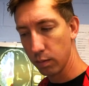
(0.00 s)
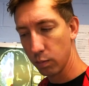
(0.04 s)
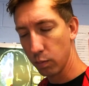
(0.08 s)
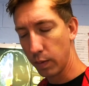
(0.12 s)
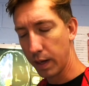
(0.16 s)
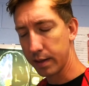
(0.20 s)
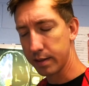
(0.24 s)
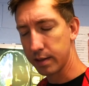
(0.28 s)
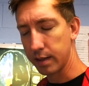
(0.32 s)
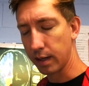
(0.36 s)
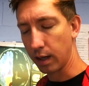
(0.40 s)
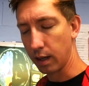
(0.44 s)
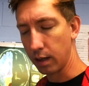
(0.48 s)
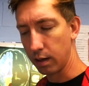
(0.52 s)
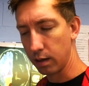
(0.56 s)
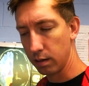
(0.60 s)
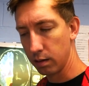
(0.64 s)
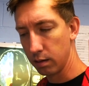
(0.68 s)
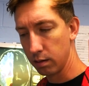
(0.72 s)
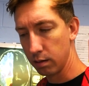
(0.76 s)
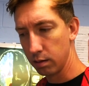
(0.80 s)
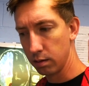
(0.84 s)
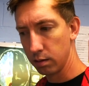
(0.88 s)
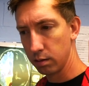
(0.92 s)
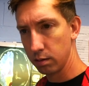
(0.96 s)
Wait a second.
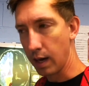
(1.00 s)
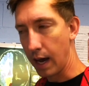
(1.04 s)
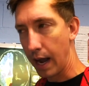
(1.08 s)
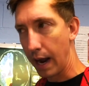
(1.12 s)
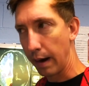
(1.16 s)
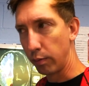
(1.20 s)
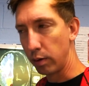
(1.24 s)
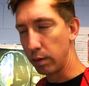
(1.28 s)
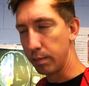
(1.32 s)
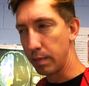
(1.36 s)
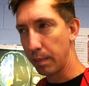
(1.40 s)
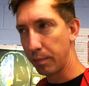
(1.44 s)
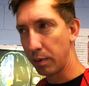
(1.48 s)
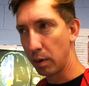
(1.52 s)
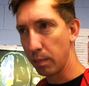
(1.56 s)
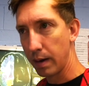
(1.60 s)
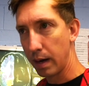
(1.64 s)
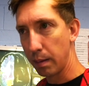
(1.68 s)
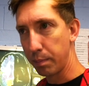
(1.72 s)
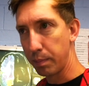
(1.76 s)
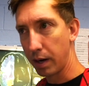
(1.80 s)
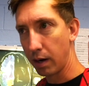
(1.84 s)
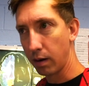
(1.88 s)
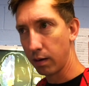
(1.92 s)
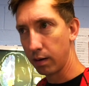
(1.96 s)
I remember my
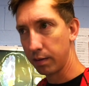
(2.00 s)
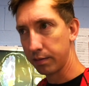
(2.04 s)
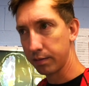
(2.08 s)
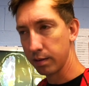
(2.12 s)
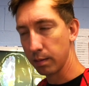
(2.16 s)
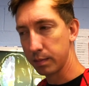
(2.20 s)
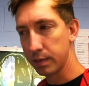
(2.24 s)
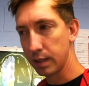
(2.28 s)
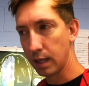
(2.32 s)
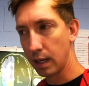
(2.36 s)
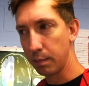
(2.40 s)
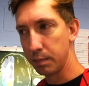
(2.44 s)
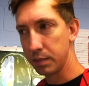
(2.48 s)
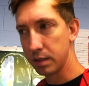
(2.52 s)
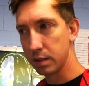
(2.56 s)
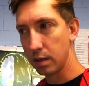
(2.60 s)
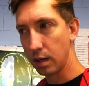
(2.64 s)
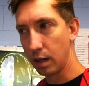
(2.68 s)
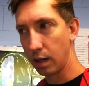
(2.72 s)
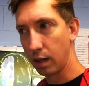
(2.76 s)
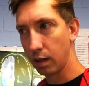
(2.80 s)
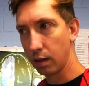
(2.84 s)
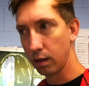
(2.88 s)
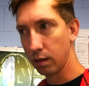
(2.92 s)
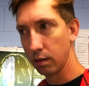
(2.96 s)
parents sometimes
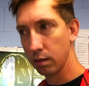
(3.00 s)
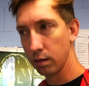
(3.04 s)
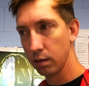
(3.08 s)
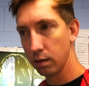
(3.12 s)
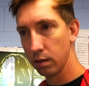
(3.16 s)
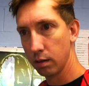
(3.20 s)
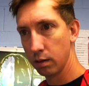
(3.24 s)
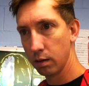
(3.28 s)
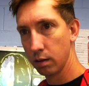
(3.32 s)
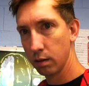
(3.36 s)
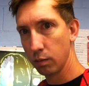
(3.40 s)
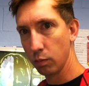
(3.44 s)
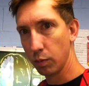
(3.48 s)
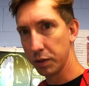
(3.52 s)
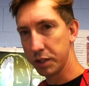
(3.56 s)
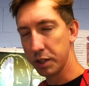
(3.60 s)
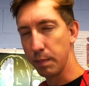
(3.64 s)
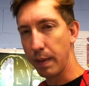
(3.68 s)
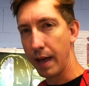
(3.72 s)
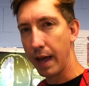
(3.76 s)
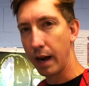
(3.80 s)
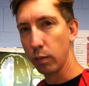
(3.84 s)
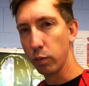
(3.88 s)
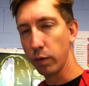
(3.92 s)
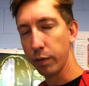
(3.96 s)
saying, what's the
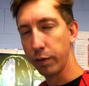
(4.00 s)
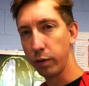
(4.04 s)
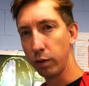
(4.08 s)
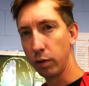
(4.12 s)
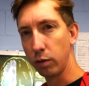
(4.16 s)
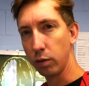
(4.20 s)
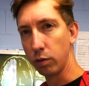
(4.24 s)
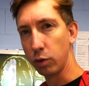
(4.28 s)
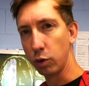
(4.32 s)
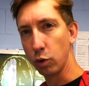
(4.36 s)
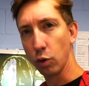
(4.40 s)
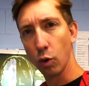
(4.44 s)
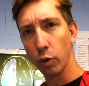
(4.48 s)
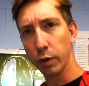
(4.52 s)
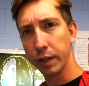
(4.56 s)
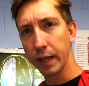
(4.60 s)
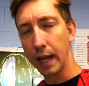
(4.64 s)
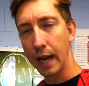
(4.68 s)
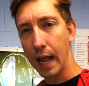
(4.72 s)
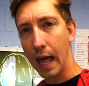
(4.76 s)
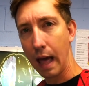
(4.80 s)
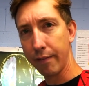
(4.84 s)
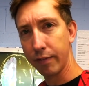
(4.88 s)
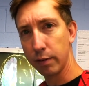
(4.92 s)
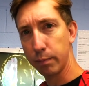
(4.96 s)
matter with you? You only
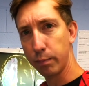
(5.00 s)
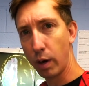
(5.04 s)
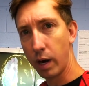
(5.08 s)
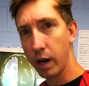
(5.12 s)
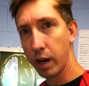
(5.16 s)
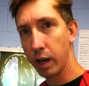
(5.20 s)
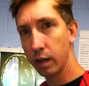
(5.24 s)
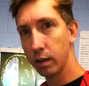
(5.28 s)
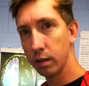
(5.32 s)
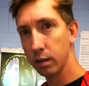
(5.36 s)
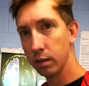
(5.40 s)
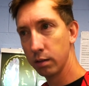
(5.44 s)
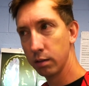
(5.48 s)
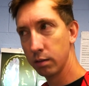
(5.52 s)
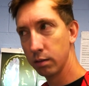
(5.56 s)
got half a brain?